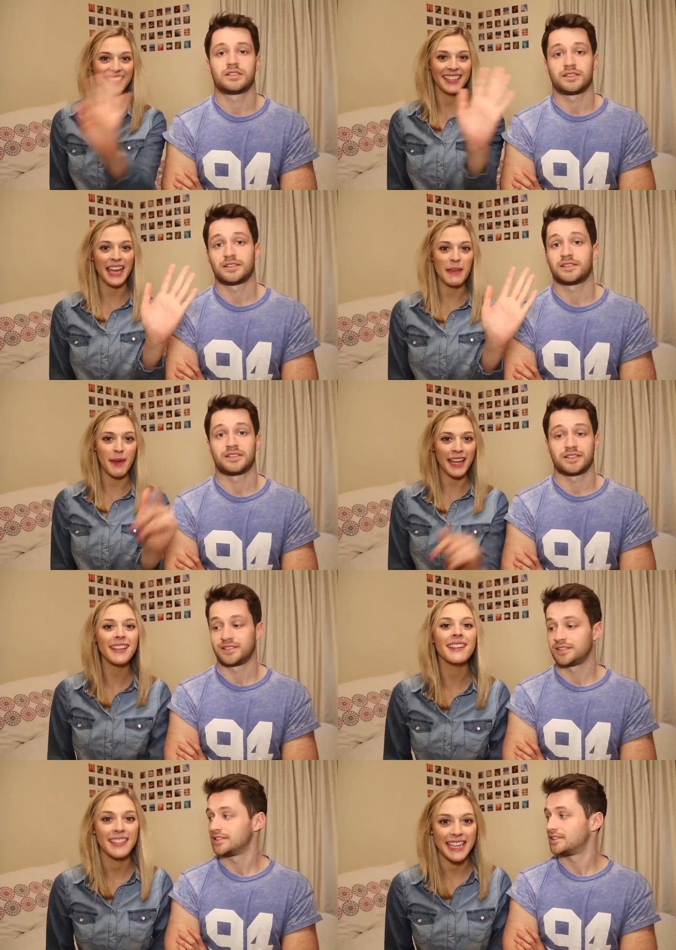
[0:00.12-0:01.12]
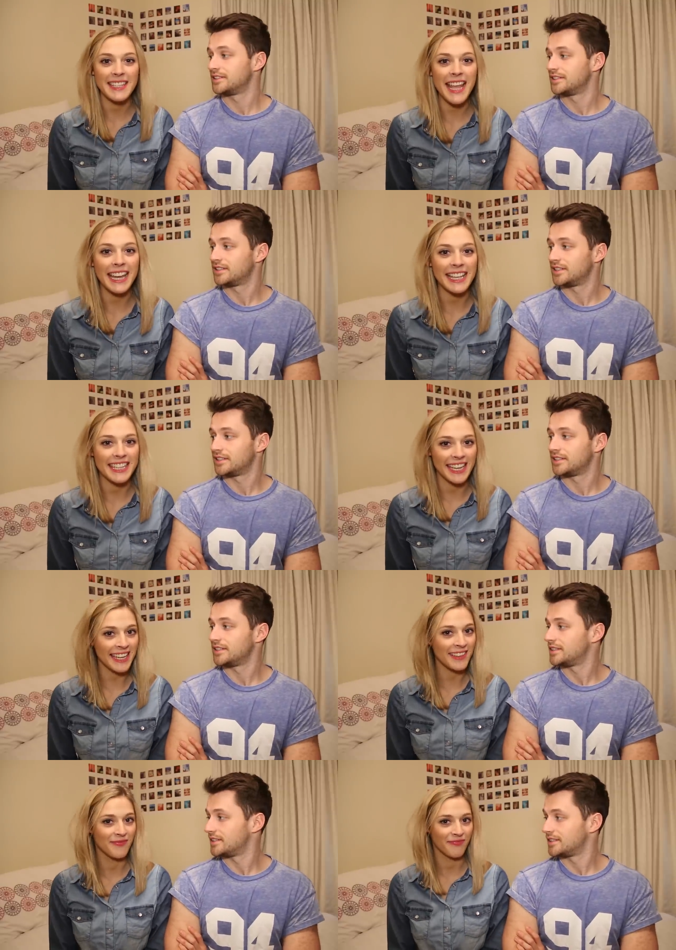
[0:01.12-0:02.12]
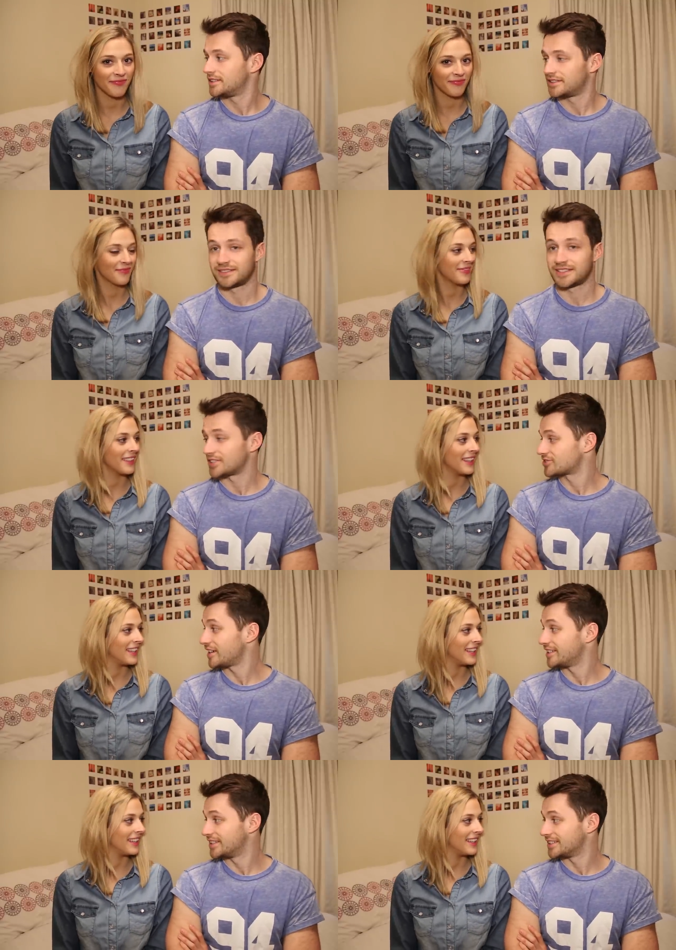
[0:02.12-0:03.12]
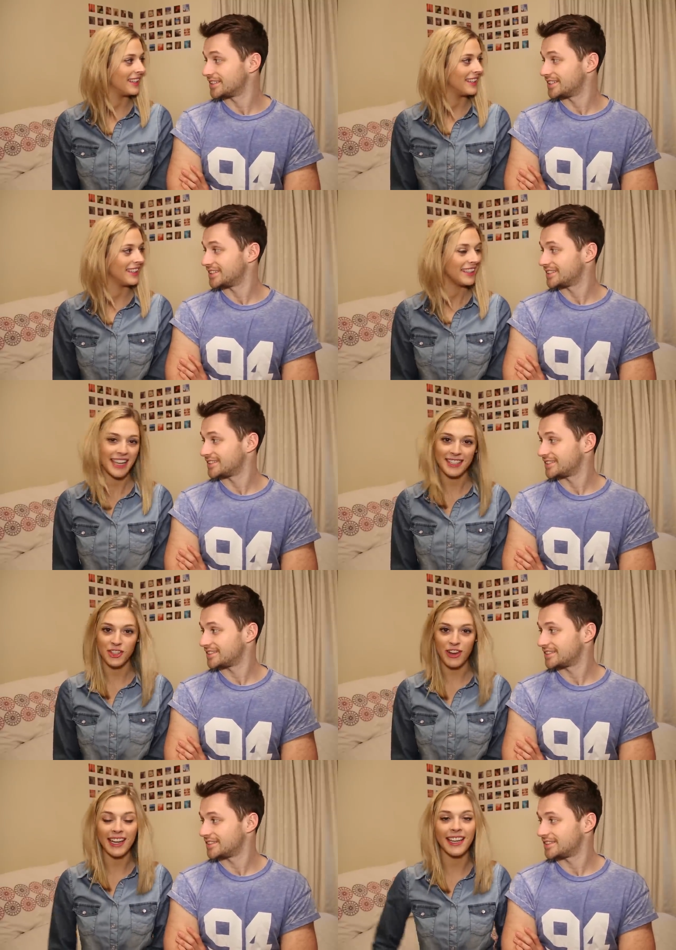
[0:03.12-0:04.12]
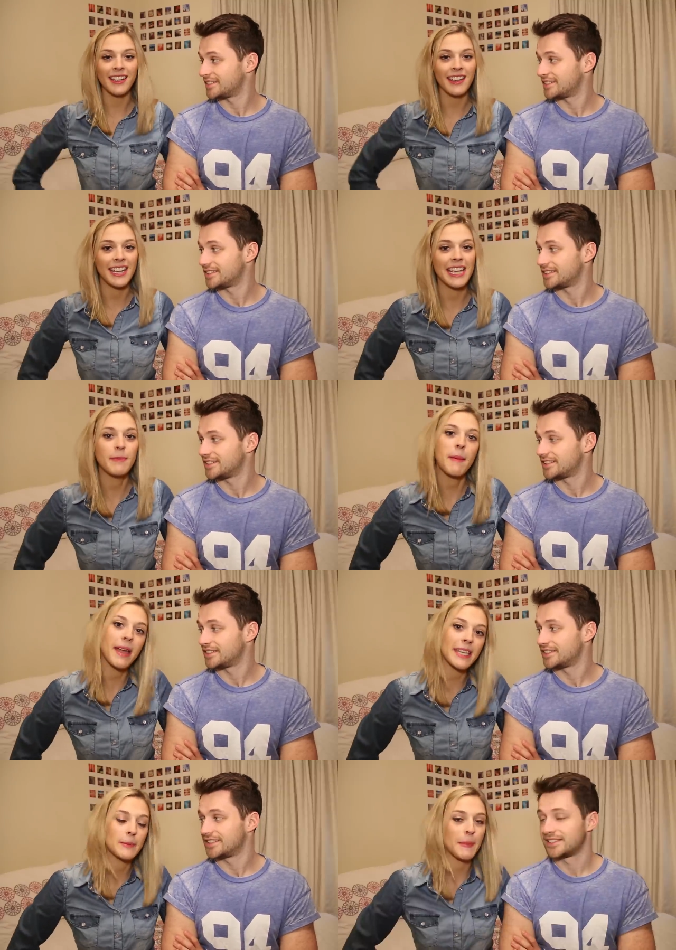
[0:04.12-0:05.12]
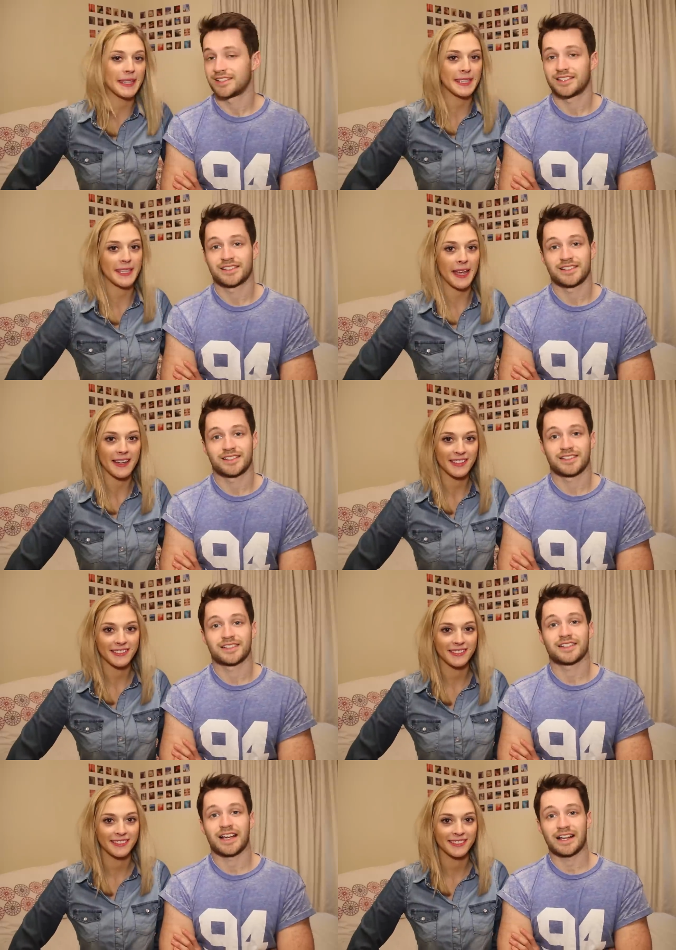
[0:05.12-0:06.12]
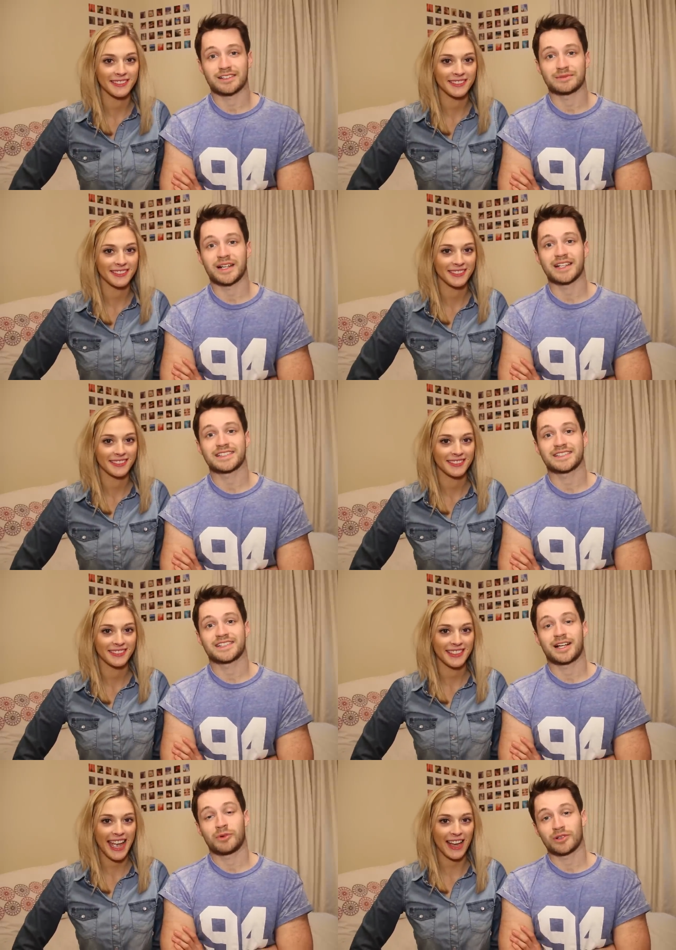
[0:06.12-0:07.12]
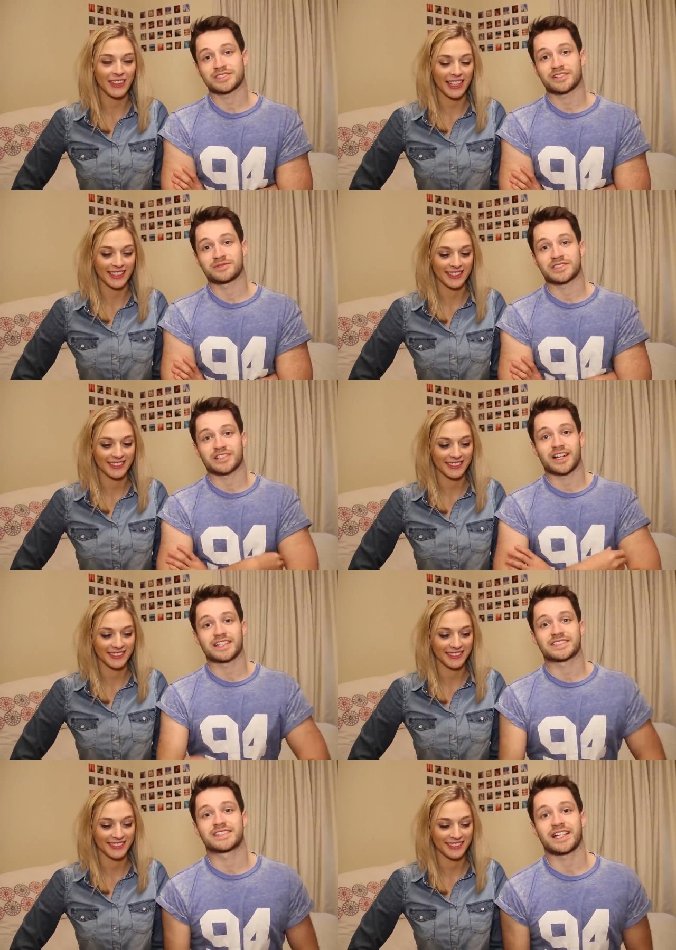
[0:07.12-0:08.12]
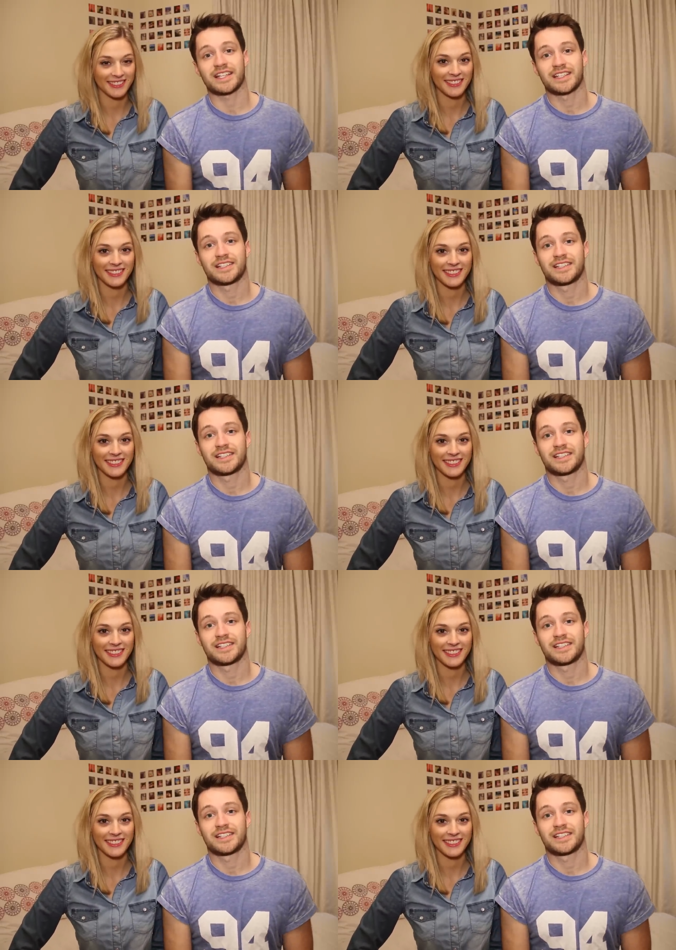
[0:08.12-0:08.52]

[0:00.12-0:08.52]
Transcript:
Speaker 1: G'day, mate. It's Alex here.
Speaker 2: Is that Australian, is it?
Speaker 1: That's Australian, and here's my mate Spencer.
Speaker 2: Howdy, mate. I'm Howdy. also from Australia today.